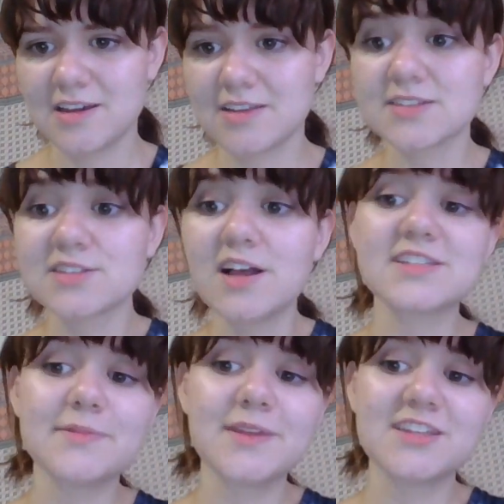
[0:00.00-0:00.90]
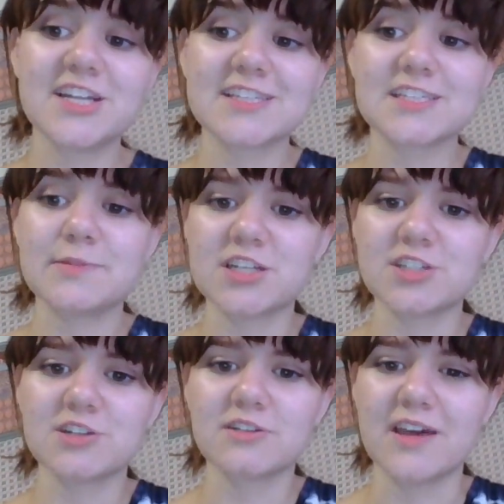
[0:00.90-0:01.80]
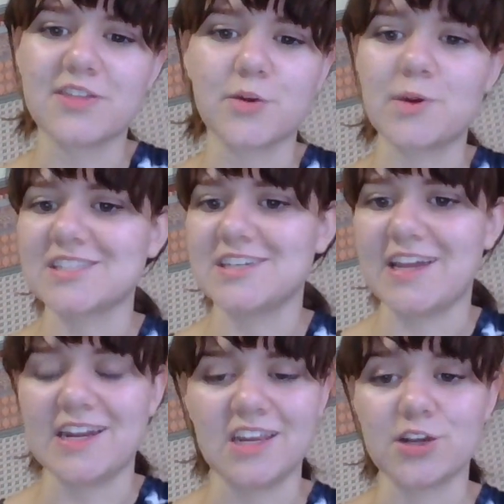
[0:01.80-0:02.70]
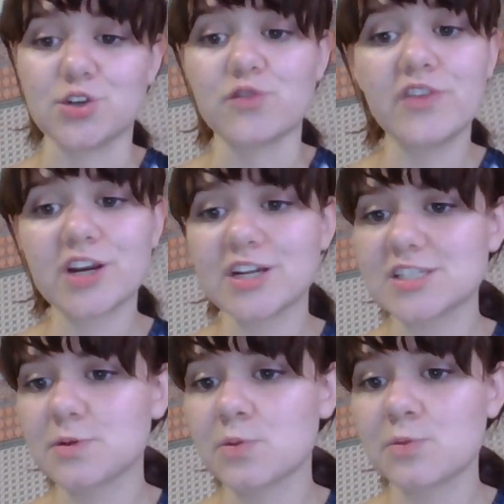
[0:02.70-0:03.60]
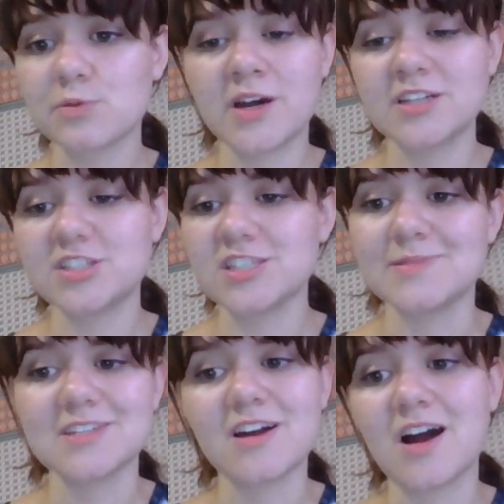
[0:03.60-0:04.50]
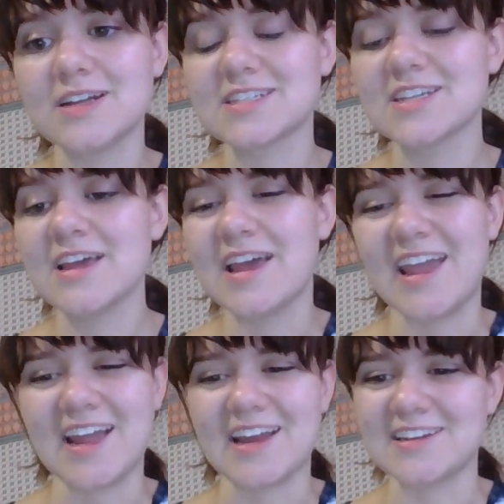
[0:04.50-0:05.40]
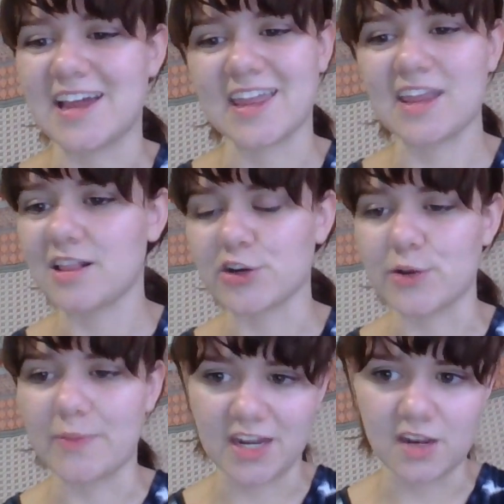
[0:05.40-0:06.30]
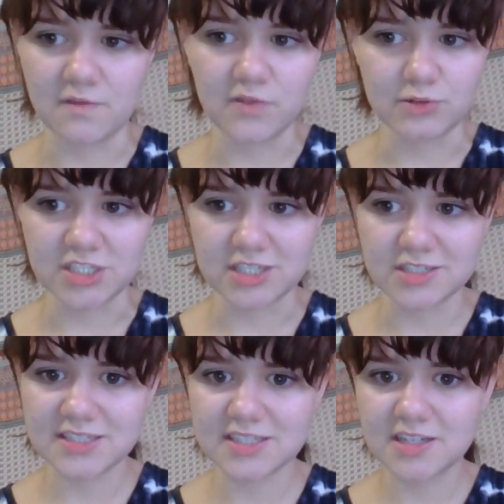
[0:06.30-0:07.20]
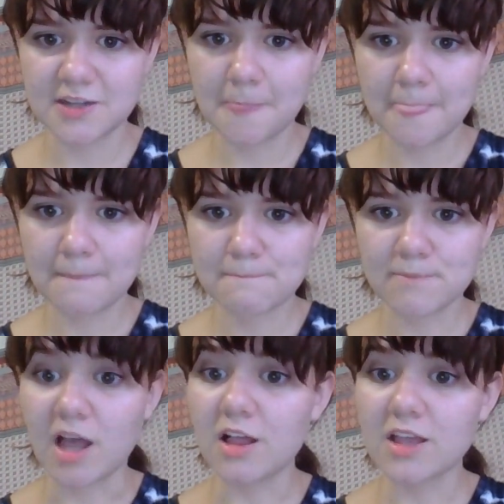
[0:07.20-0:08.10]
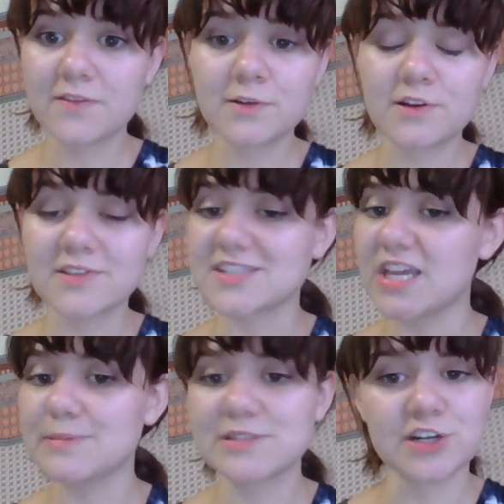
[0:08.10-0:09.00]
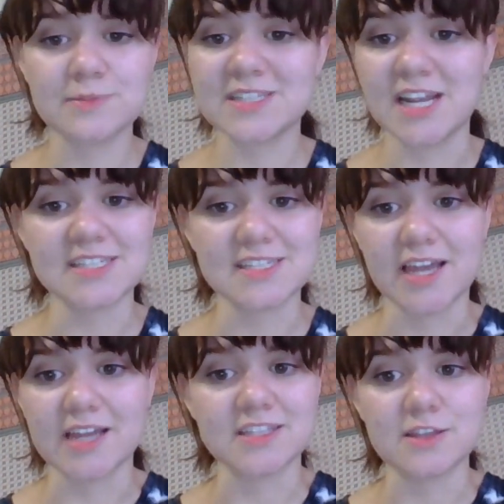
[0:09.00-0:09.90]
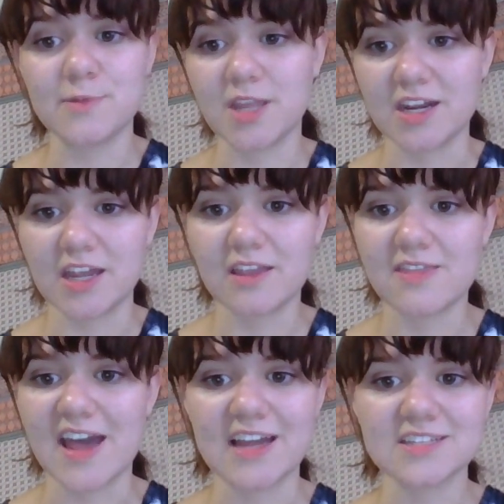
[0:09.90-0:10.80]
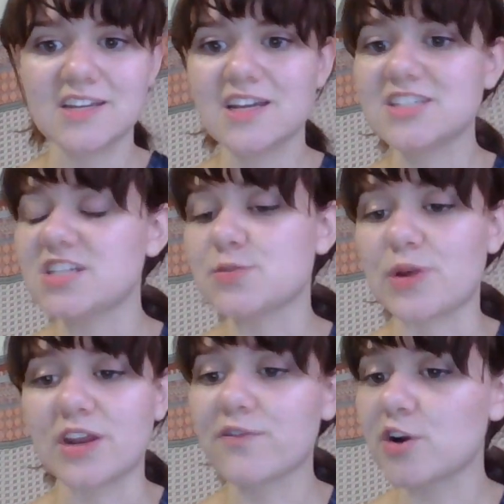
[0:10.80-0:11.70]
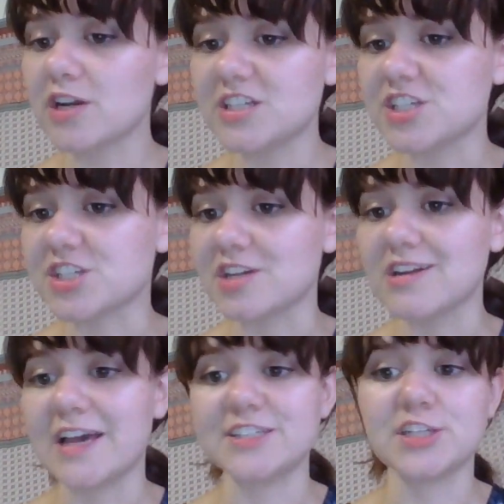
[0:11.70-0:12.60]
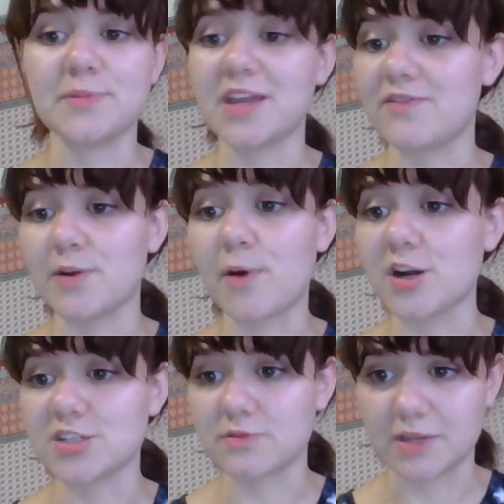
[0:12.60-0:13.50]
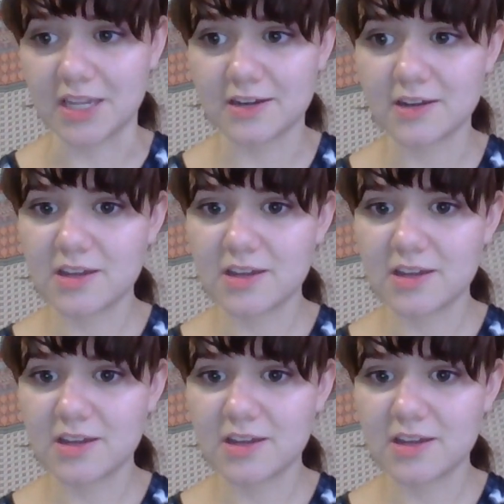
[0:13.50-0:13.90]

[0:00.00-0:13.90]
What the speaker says: This will also give me the chance to make sure that there wasn't any interference with what she's been taught, and I can clear up any confusions. I'll give her the same circumstances that I did in the beginning, that she's waiting for an audition and she'll be given a part to read.